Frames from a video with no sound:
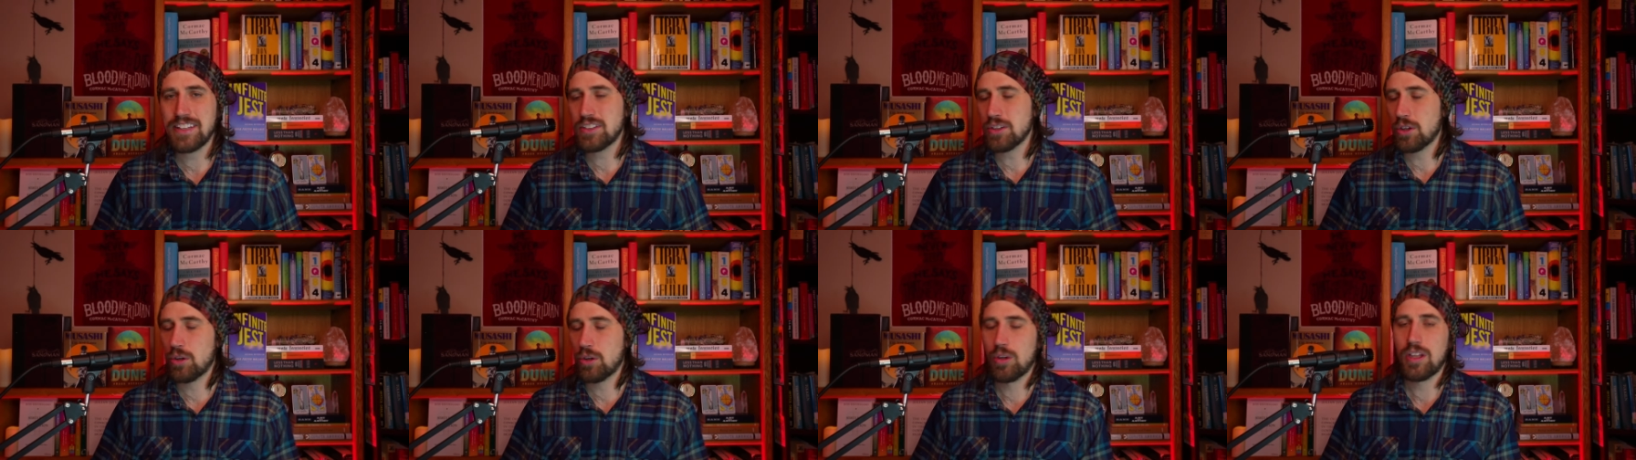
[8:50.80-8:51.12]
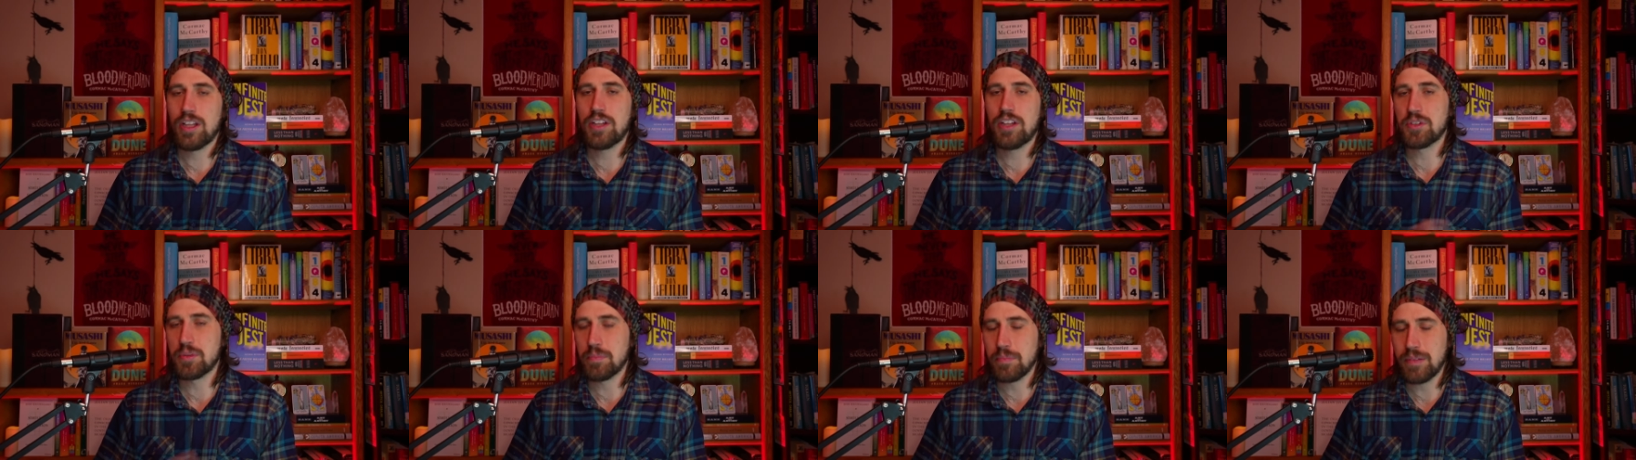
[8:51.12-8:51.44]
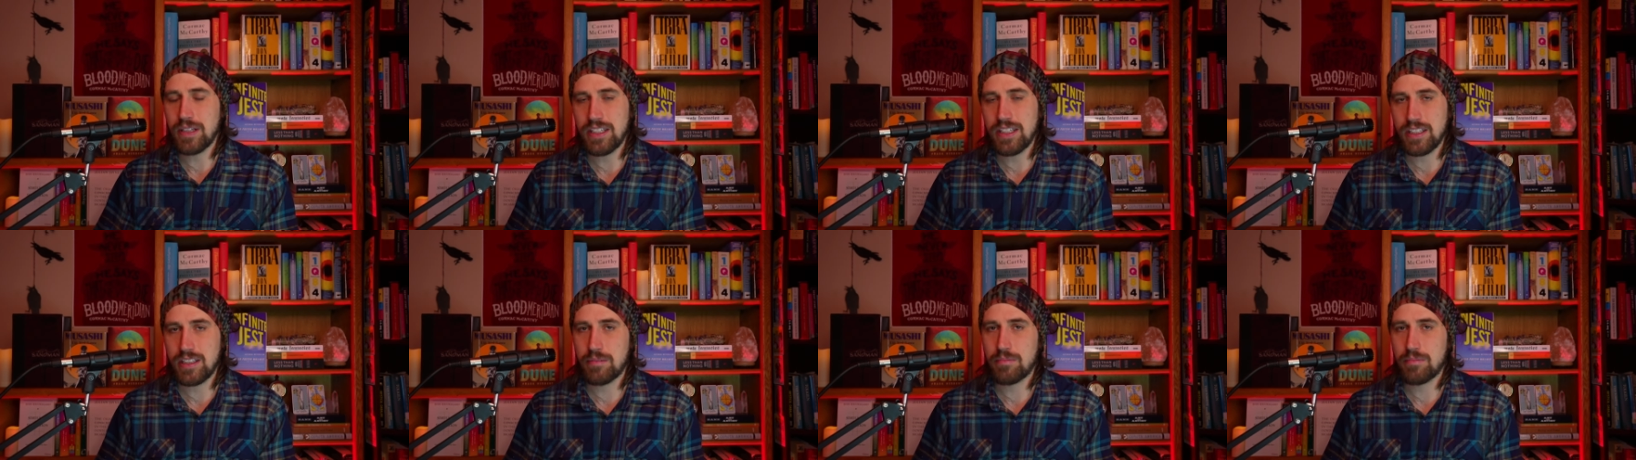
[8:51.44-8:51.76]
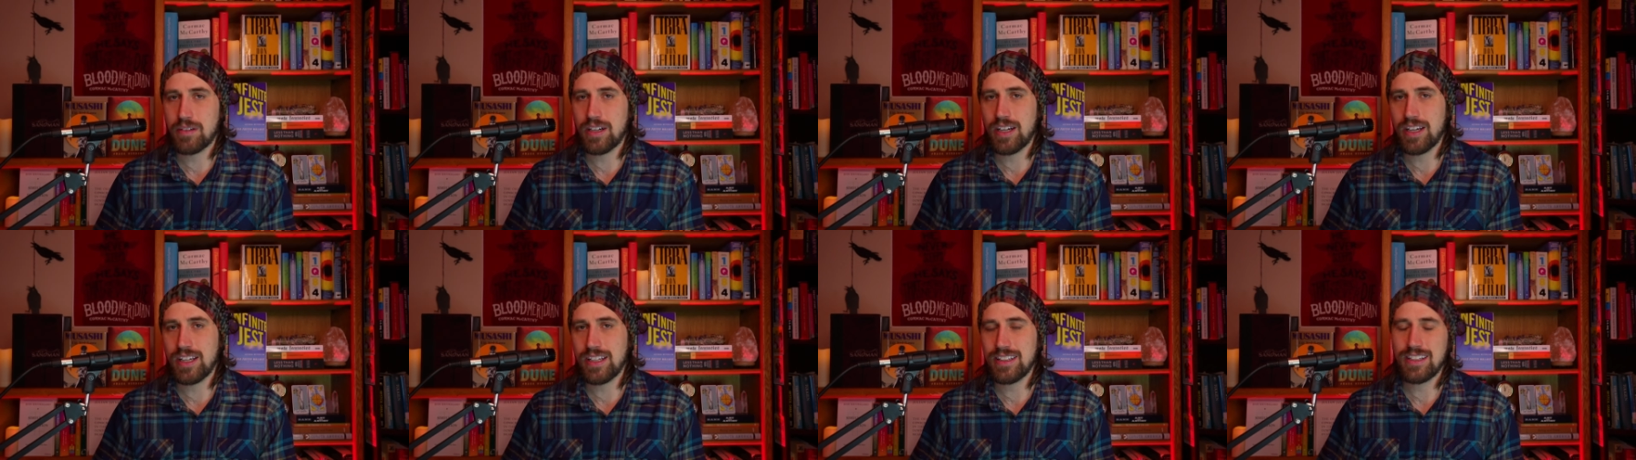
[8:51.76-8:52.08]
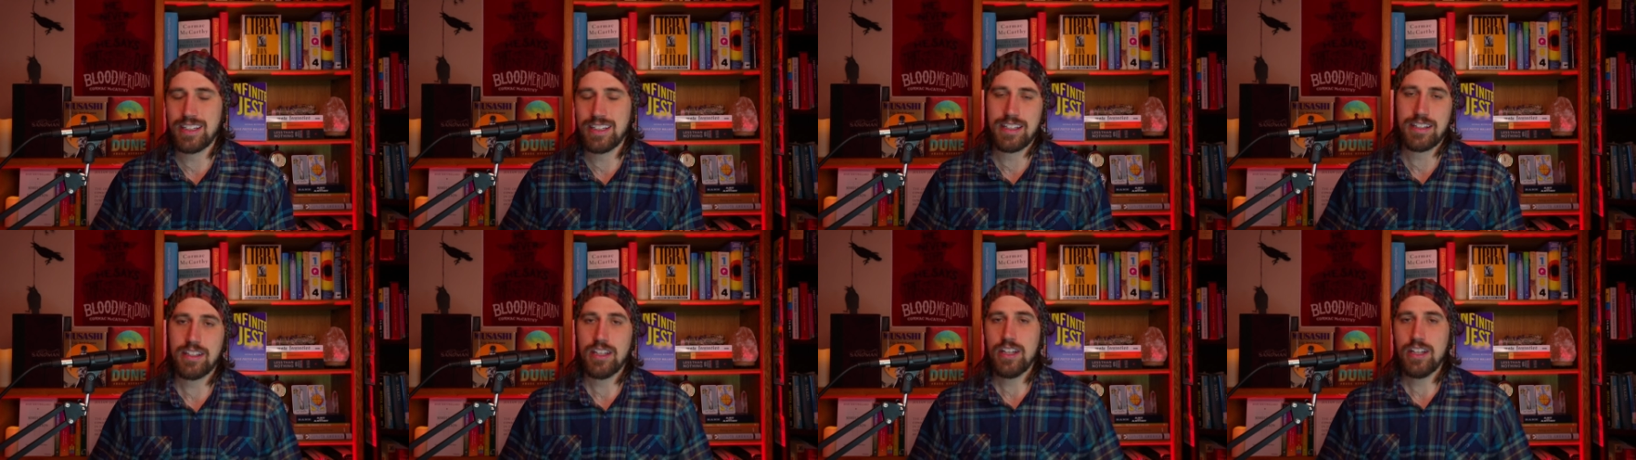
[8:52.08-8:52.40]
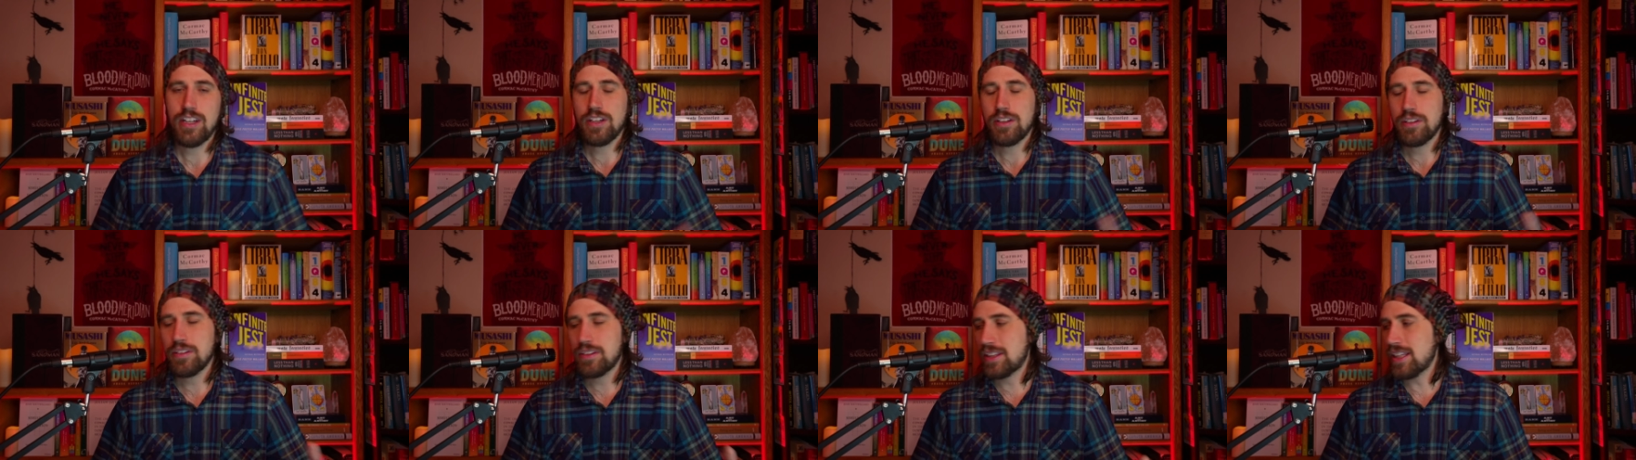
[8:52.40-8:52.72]
it's a whole other medium, right? Like
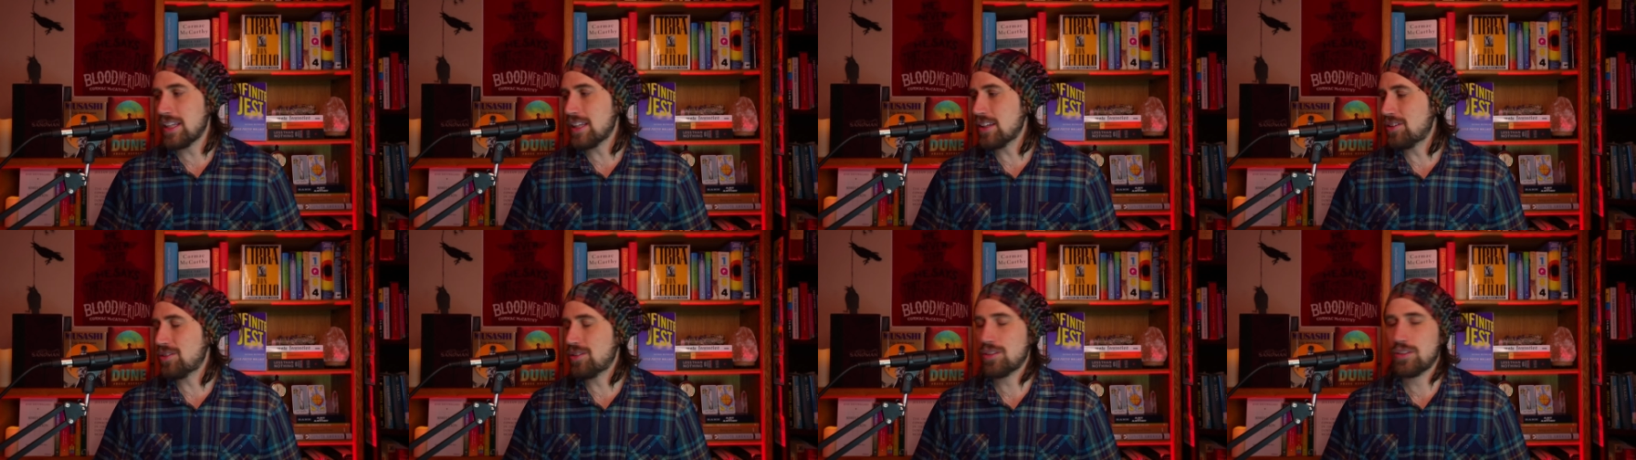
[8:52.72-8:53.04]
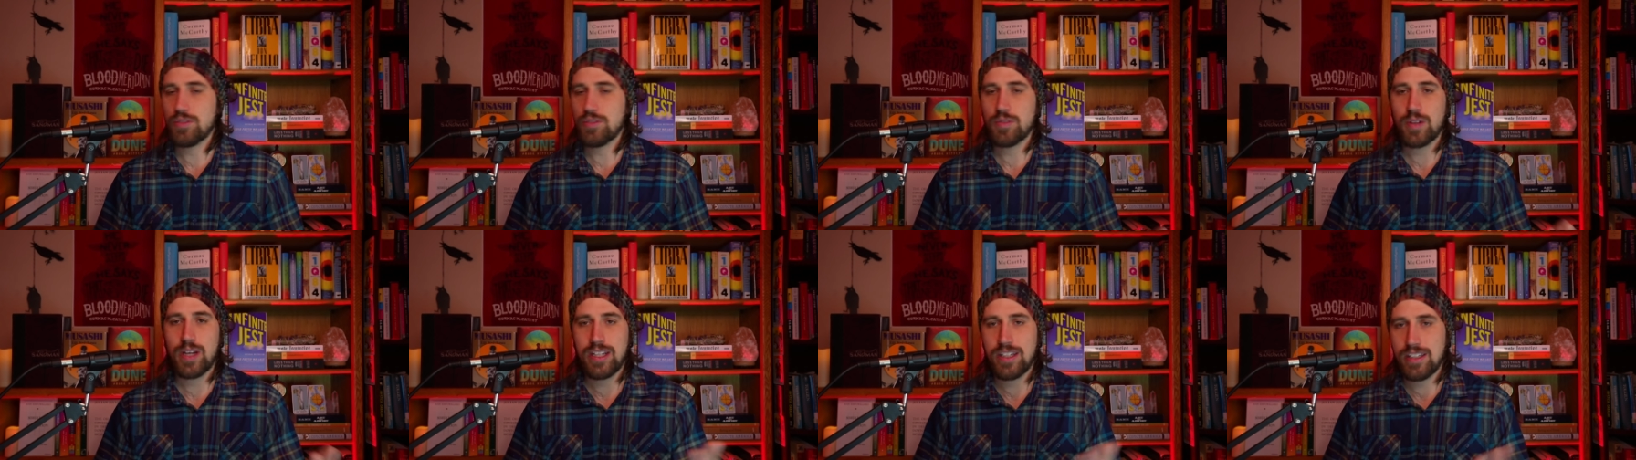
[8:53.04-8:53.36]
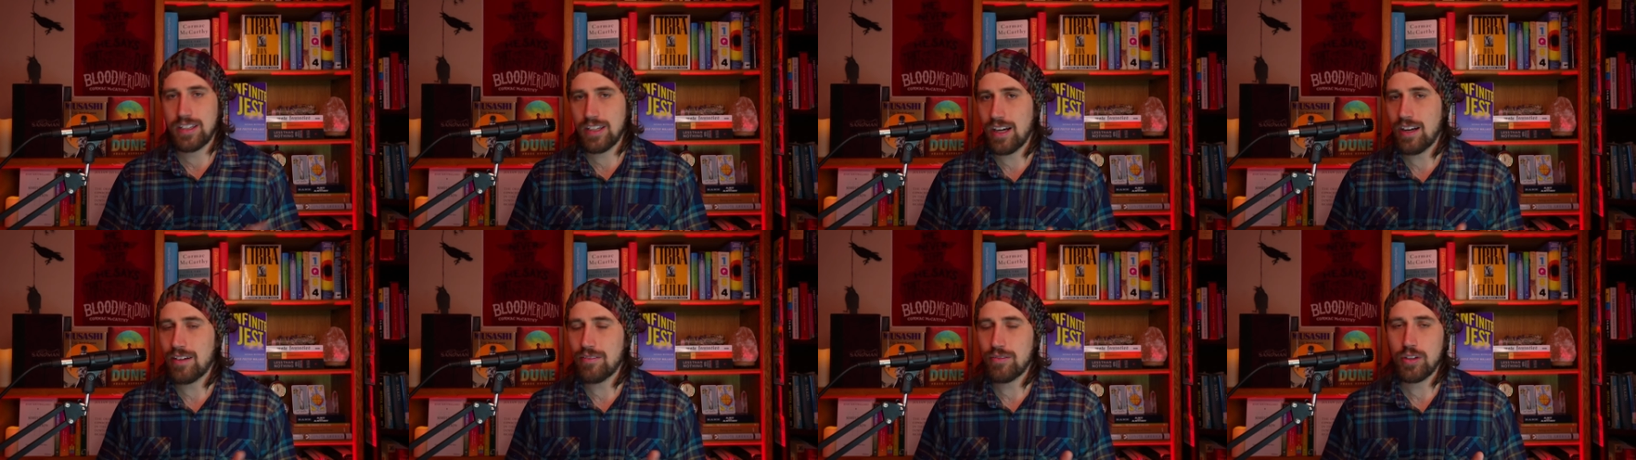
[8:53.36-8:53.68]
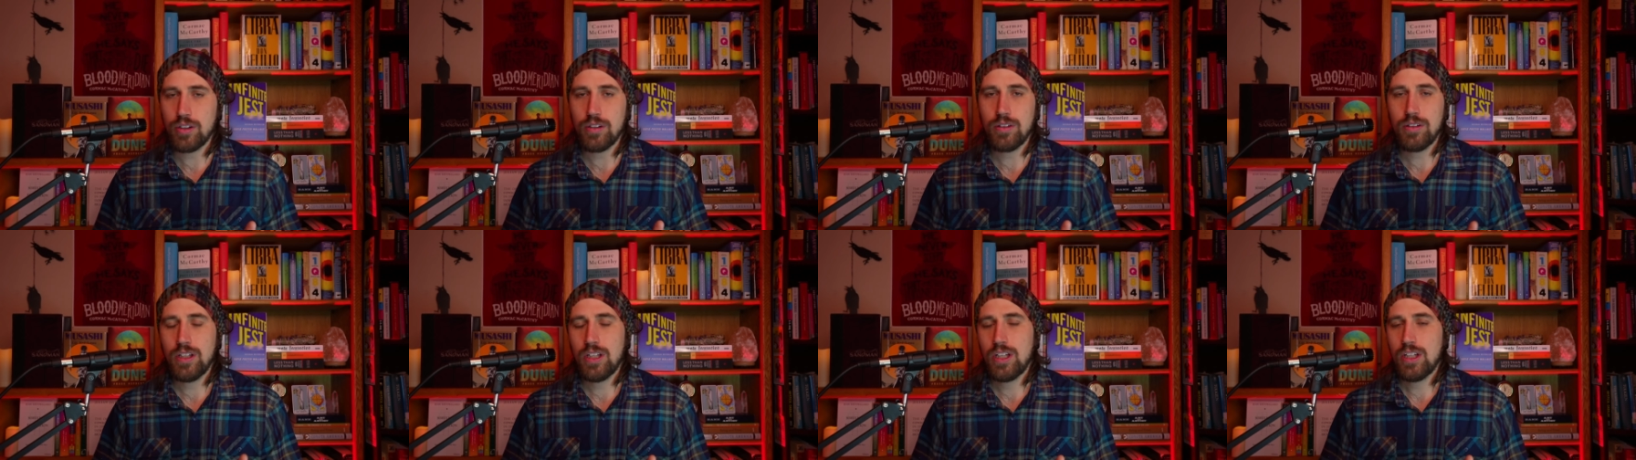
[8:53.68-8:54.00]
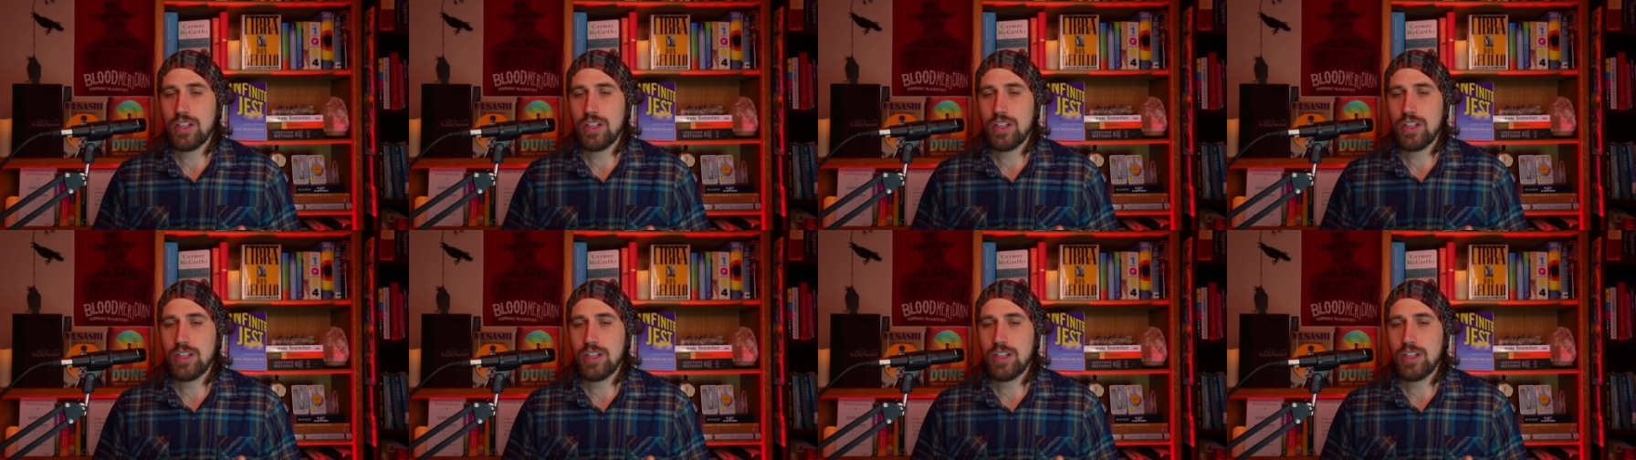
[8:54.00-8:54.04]
you think you can write a novel,